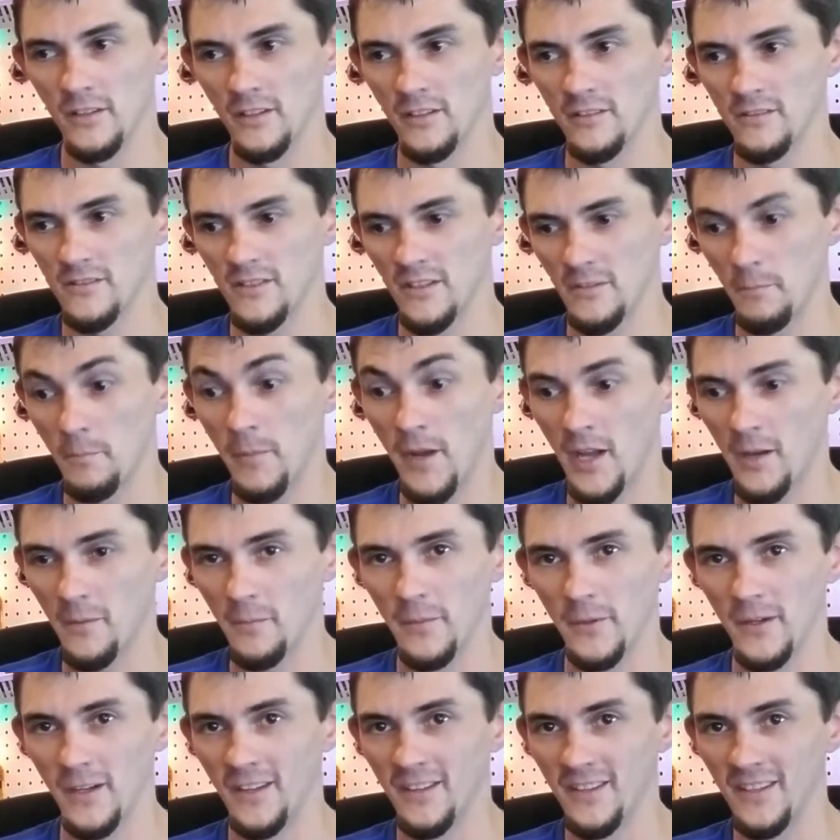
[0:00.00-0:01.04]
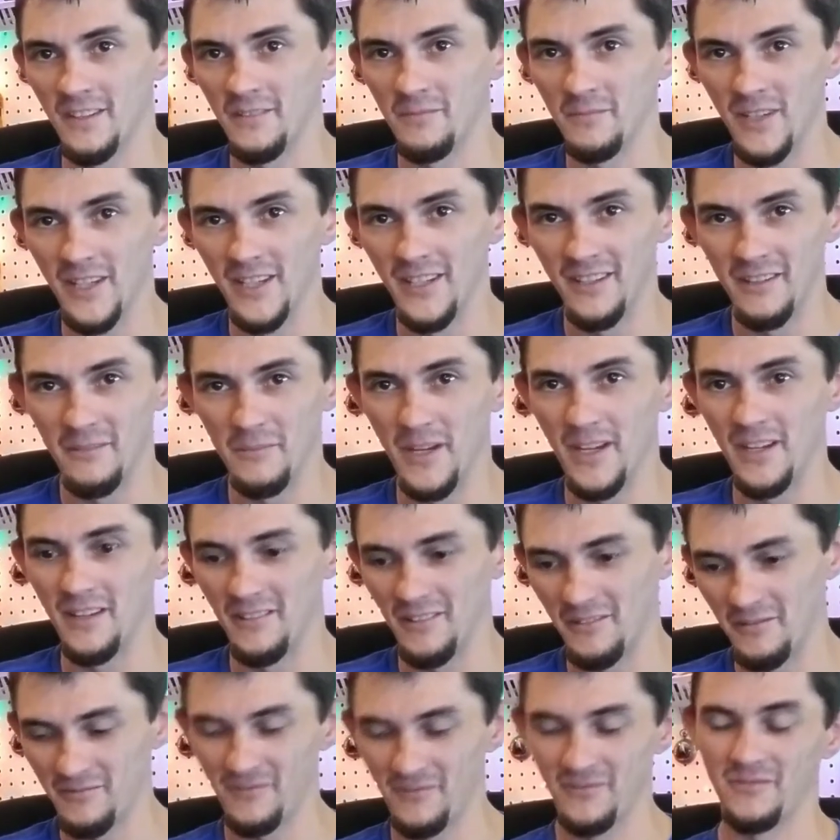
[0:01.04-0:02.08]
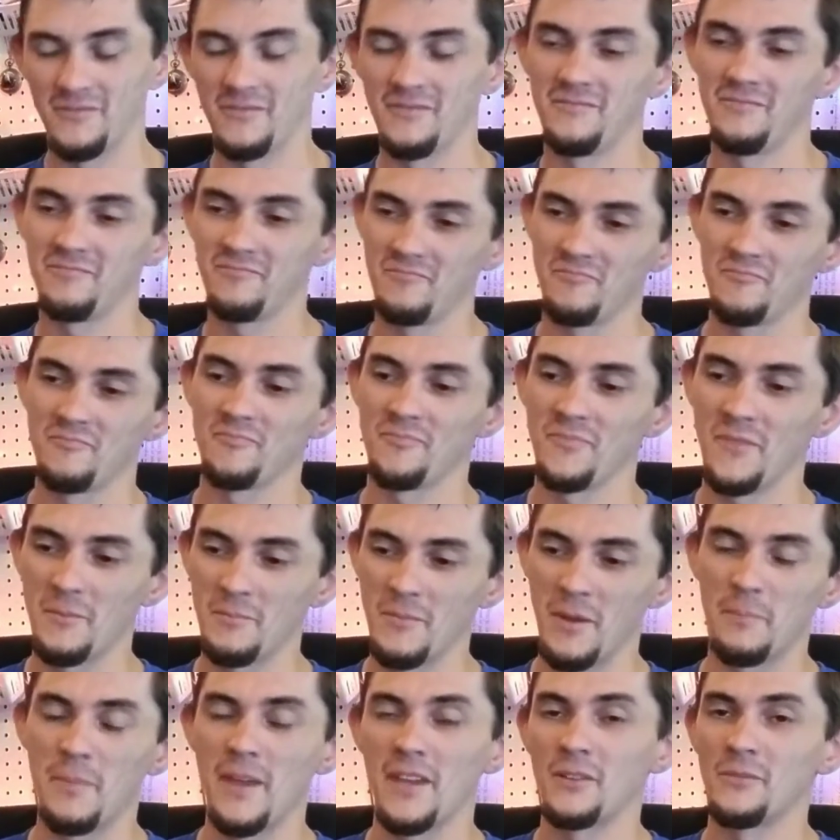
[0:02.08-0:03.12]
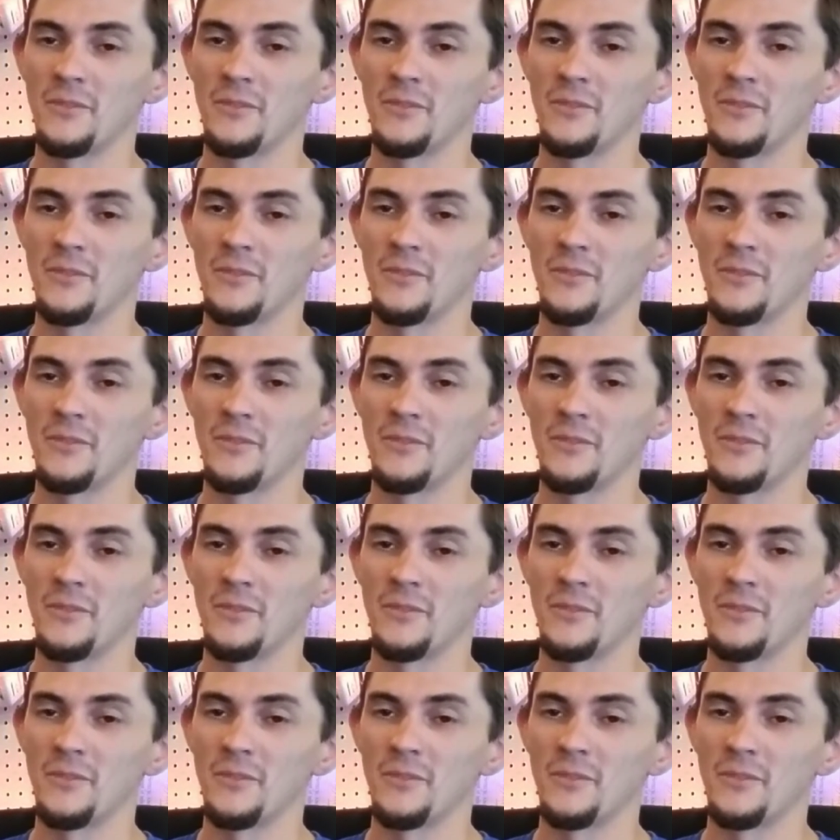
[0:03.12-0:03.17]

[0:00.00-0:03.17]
So pop, and then my pedal